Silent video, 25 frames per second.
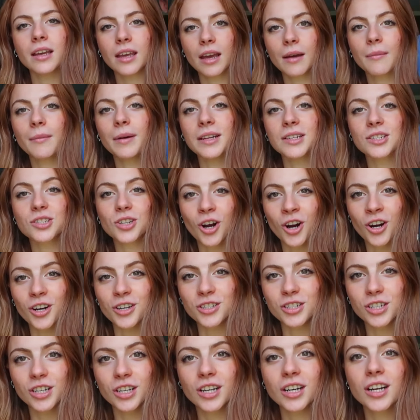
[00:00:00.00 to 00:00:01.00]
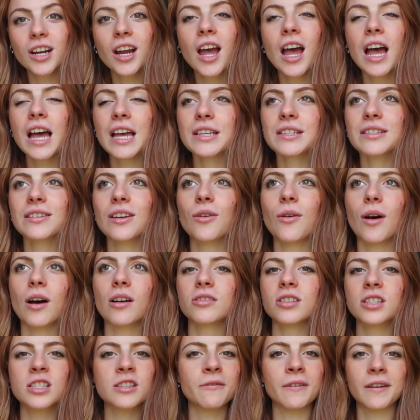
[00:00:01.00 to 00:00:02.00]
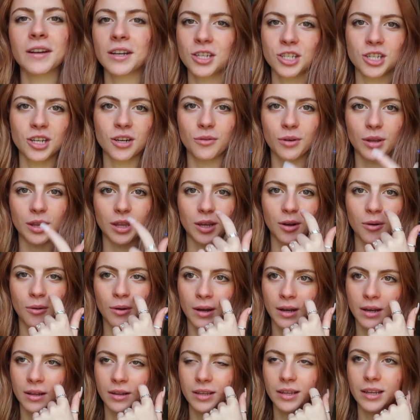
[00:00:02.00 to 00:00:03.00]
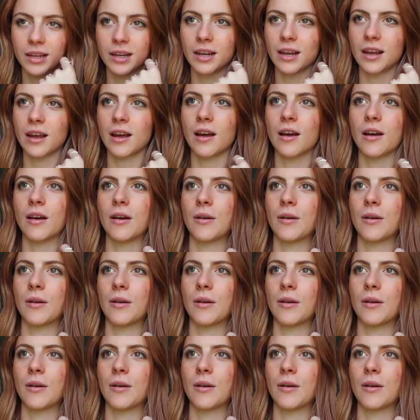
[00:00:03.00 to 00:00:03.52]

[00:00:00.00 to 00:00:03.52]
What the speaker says: and get my charger. So I'll just finish it really quickly.